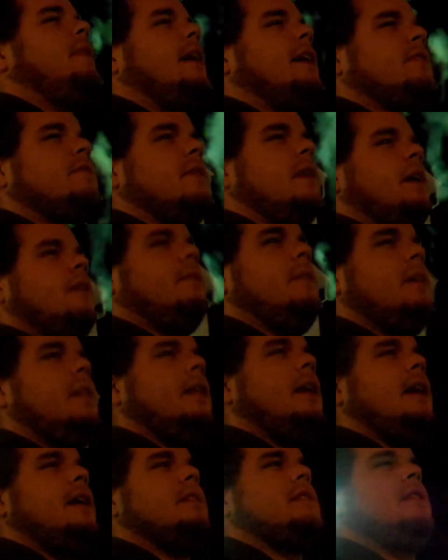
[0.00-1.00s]
that's when I
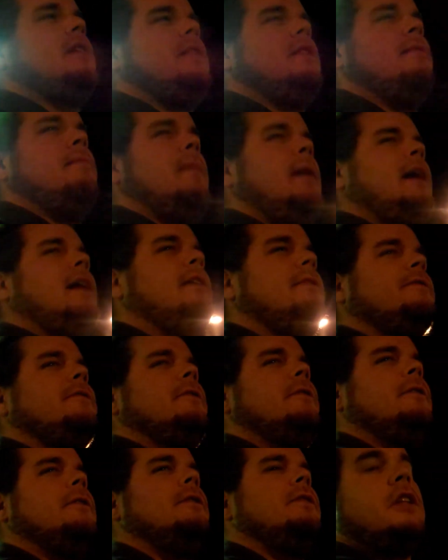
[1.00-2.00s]
realized the
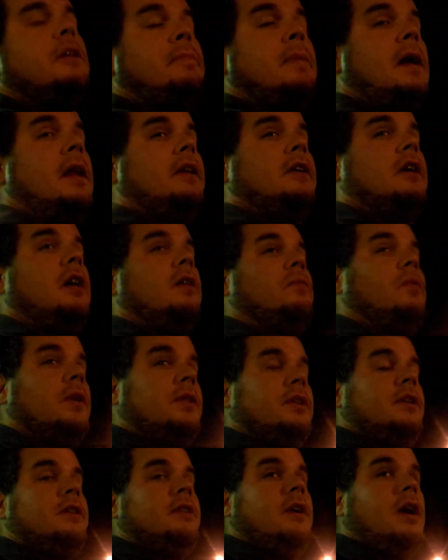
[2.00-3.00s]
manifold, depending on
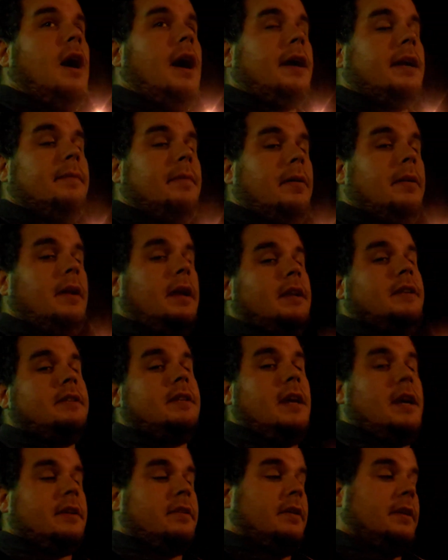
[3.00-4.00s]
what they're talking about,
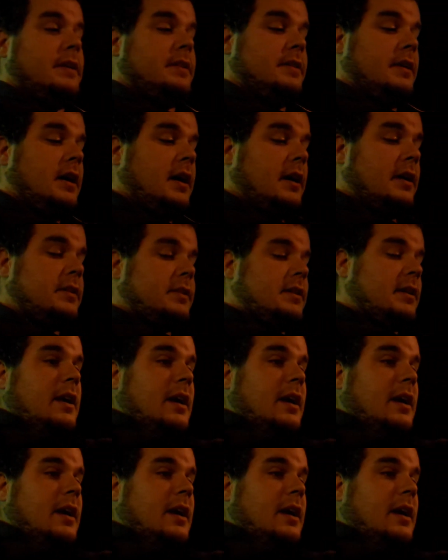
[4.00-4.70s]
intake or exhaust,